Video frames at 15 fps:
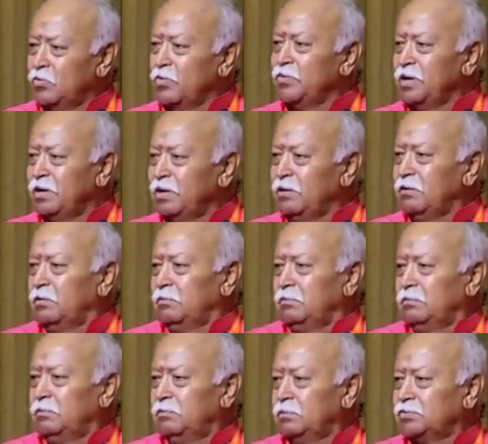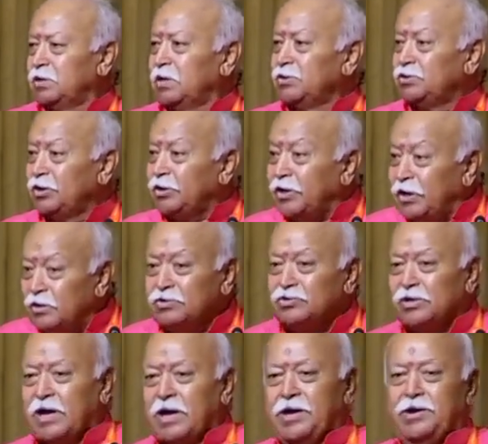We will search it
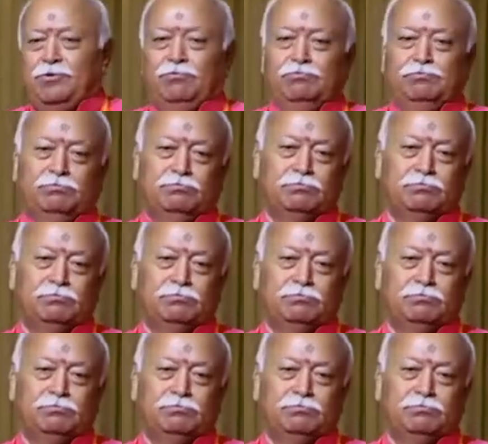inside.